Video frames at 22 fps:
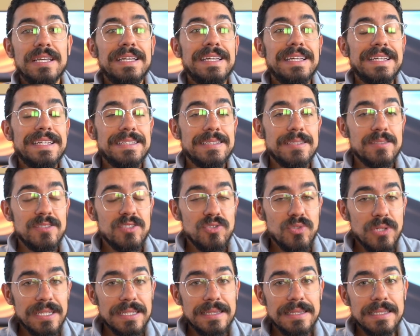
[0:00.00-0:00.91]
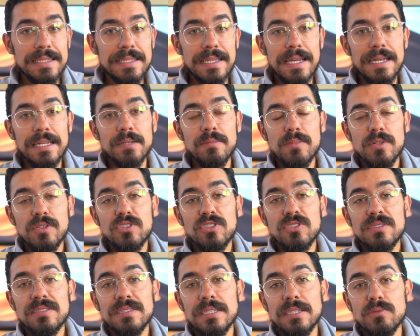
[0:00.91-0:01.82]
It is strictly an
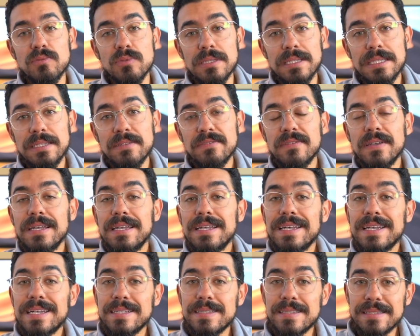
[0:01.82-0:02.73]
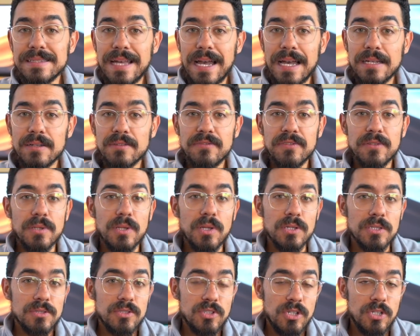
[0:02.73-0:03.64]
emergency relief. It's not for
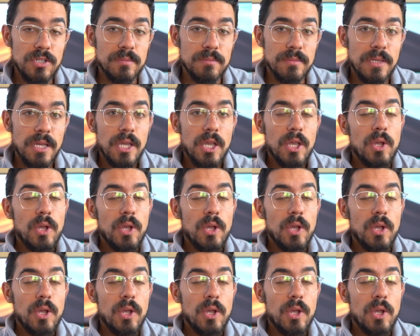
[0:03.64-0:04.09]
long term.